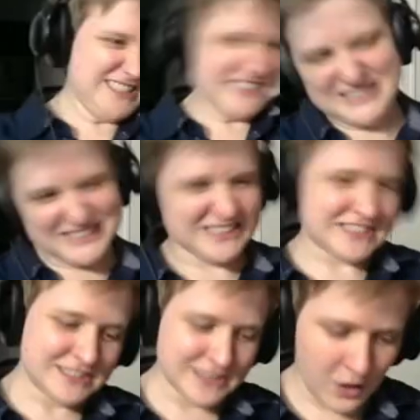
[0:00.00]

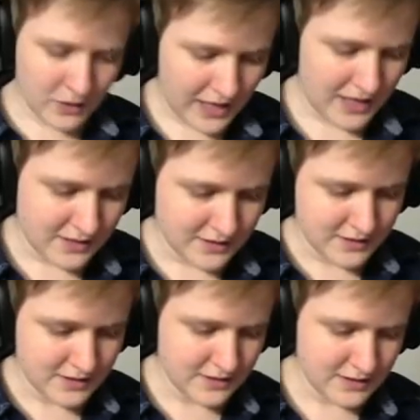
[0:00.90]
Yes. Okay.
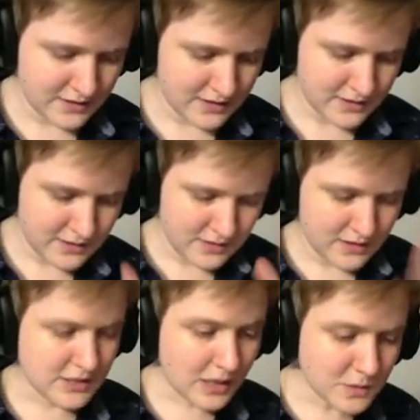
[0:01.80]

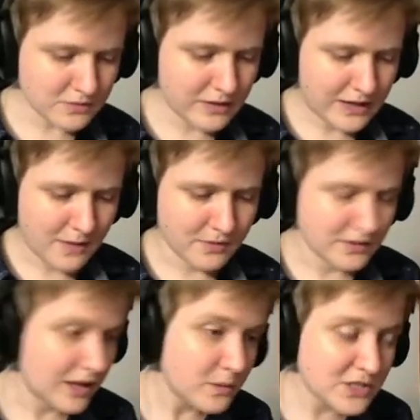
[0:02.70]
Done with the red apple.
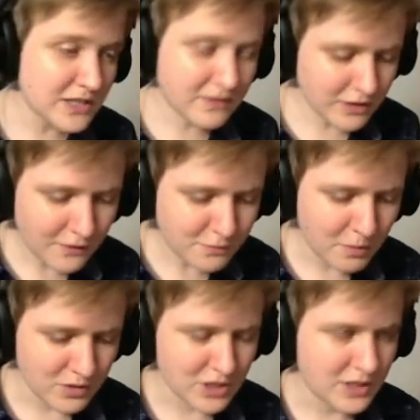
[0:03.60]
Now we just have the love
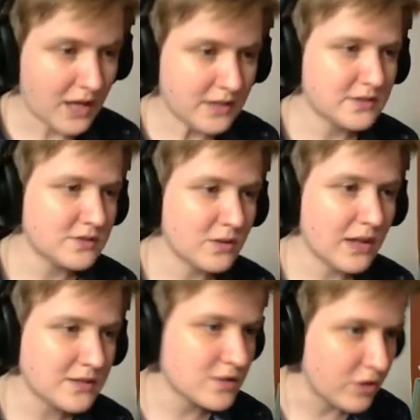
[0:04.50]
potion next. So
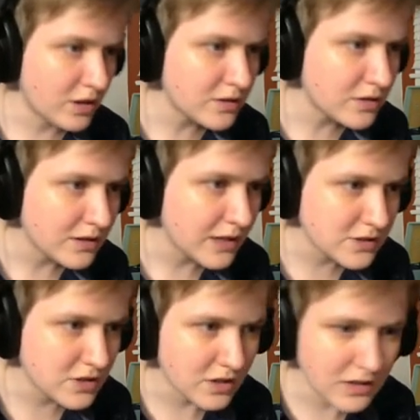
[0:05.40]
that's good. That's
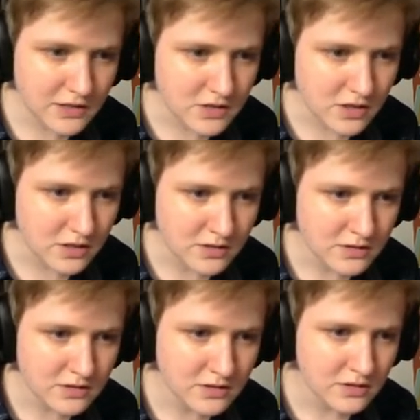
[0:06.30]
good. That's good.
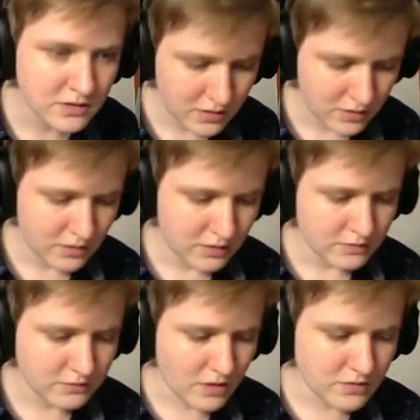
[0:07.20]

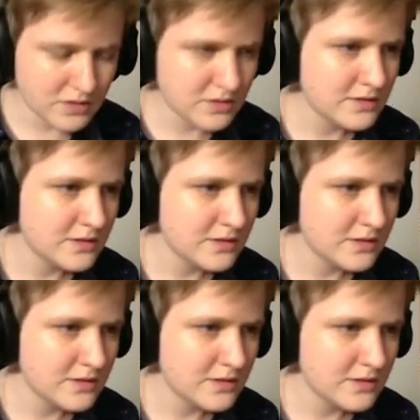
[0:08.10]
Rose.